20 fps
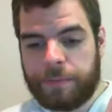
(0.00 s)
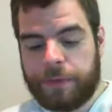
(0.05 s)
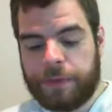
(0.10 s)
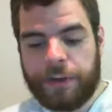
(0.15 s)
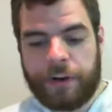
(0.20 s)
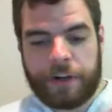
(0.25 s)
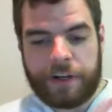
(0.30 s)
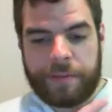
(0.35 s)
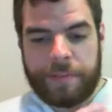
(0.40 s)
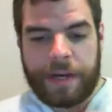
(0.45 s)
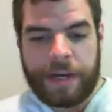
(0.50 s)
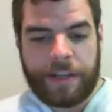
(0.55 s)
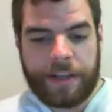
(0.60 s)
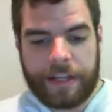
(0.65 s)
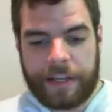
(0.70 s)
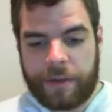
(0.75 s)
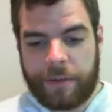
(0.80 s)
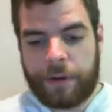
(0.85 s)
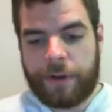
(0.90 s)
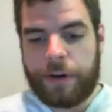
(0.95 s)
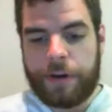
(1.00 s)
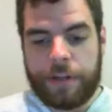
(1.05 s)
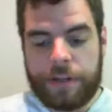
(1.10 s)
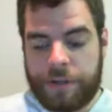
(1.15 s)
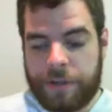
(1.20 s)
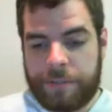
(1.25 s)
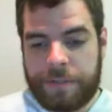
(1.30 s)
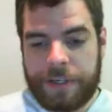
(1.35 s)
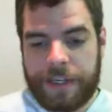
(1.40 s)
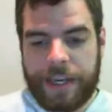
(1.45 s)
We talked about like going on a
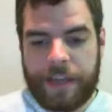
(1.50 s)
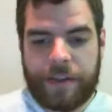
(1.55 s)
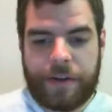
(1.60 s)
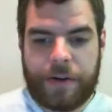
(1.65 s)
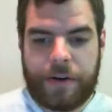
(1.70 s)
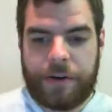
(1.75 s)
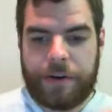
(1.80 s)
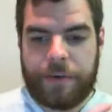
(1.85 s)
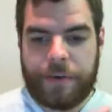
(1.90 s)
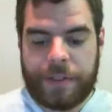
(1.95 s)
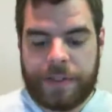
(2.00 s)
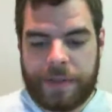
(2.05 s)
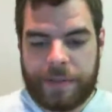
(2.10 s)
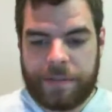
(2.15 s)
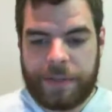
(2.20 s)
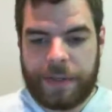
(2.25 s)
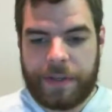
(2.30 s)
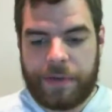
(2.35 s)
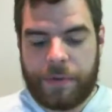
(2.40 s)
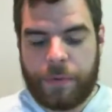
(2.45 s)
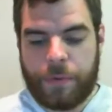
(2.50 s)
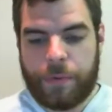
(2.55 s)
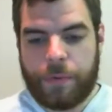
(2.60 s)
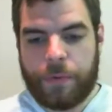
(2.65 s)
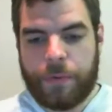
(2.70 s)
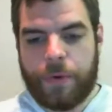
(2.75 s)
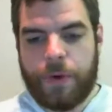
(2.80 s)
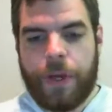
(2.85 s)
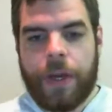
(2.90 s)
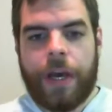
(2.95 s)
trip together, doing something
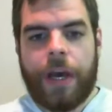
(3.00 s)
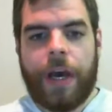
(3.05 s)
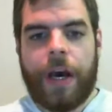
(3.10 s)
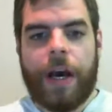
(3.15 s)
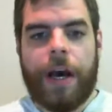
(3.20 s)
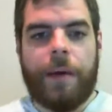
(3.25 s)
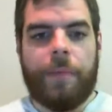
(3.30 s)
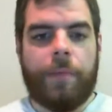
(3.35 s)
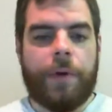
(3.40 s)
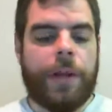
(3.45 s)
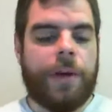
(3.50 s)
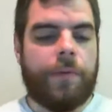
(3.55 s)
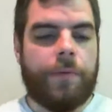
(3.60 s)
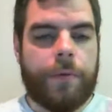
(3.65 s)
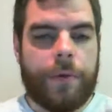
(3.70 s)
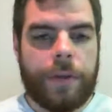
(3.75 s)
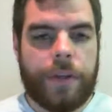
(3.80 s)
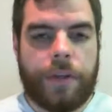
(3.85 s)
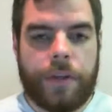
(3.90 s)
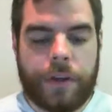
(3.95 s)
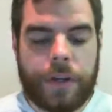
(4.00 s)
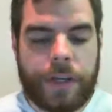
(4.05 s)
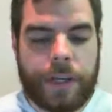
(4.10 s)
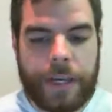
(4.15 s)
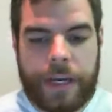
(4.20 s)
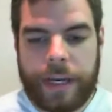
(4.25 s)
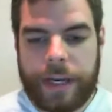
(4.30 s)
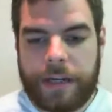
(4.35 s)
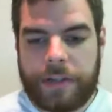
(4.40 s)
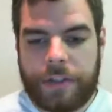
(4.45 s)
cool. We had a really good
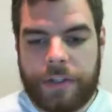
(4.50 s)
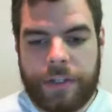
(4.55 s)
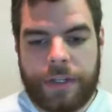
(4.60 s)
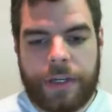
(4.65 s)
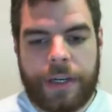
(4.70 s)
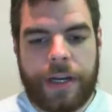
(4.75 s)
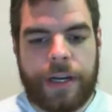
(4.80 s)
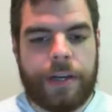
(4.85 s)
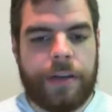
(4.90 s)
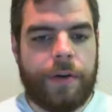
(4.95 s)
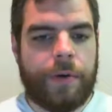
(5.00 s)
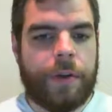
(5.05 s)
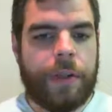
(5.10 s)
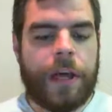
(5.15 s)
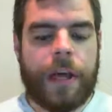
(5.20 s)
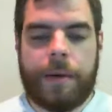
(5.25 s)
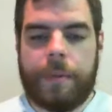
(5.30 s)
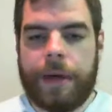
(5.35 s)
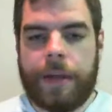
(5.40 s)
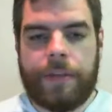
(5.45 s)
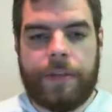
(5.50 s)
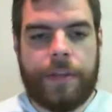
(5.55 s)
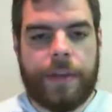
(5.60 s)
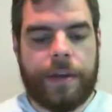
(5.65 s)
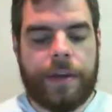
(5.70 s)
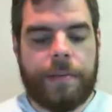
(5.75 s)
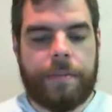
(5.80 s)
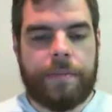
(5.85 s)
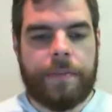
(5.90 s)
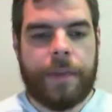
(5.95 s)
connection. I know a lot about
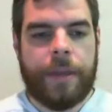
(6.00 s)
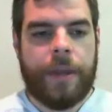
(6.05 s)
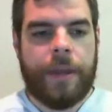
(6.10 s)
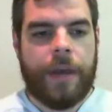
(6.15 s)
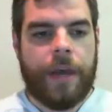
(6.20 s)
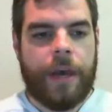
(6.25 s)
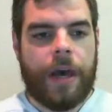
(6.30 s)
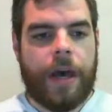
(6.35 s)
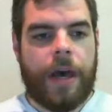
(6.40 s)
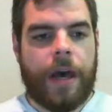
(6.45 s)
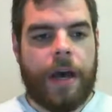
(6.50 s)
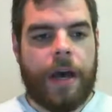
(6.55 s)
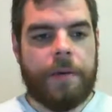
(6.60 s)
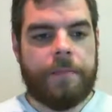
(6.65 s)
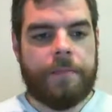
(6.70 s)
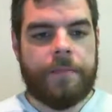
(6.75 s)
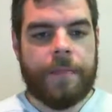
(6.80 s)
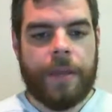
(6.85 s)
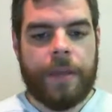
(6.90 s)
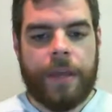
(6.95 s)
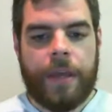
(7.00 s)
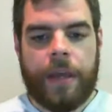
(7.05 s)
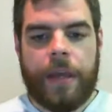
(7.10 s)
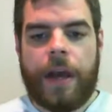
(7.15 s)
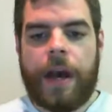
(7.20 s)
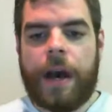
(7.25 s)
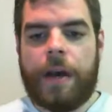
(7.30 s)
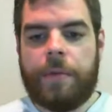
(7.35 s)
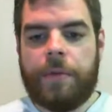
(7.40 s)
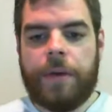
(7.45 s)
them. I'm
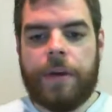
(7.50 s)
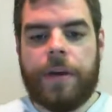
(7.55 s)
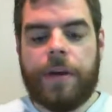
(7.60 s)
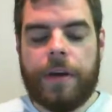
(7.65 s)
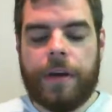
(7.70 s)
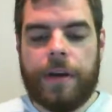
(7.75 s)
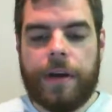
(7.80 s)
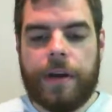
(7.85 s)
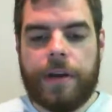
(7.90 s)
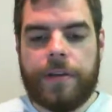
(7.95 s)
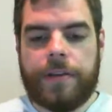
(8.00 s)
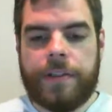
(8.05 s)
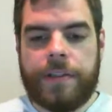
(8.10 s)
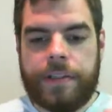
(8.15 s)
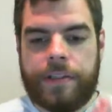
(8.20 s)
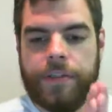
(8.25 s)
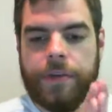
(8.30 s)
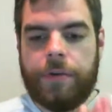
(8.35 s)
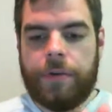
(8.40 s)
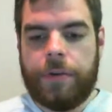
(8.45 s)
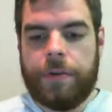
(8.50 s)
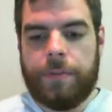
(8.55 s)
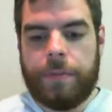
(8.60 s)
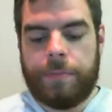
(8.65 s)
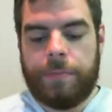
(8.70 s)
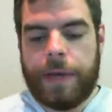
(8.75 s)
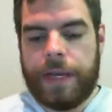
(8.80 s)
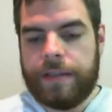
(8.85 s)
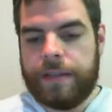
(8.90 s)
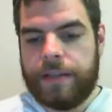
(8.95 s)
going to shoot them a
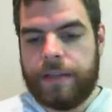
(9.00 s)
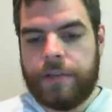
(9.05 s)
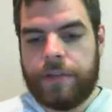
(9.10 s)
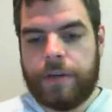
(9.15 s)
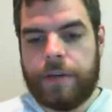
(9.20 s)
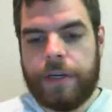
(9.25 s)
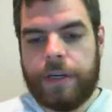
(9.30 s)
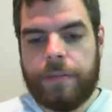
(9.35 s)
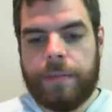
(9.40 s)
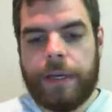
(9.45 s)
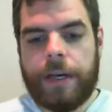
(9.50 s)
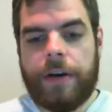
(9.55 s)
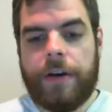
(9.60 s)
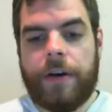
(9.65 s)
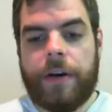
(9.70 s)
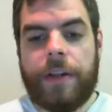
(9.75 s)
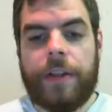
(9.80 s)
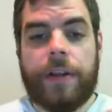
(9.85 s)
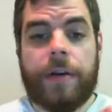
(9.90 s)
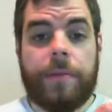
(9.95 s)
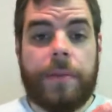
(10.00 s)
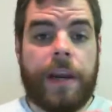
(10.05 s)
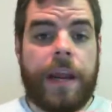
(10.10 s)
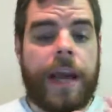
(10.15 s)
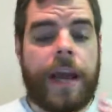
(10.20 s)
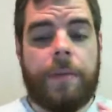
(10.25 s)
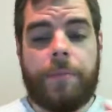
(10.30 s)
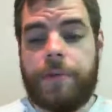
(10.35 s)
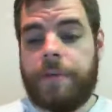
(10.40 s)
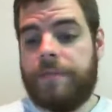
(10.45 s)
message or email, and then I'm going
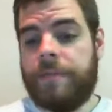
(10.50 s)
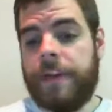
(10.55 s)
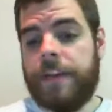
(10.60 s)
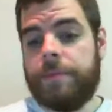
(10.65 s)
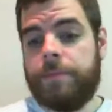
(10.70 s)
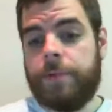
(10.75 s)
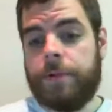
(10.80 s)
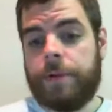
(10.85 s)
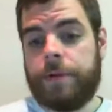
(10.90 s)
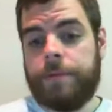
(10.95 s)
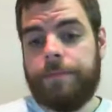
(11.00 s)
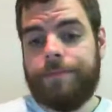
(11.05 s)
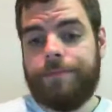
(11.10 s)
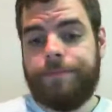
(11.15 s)
to add them on Facebook.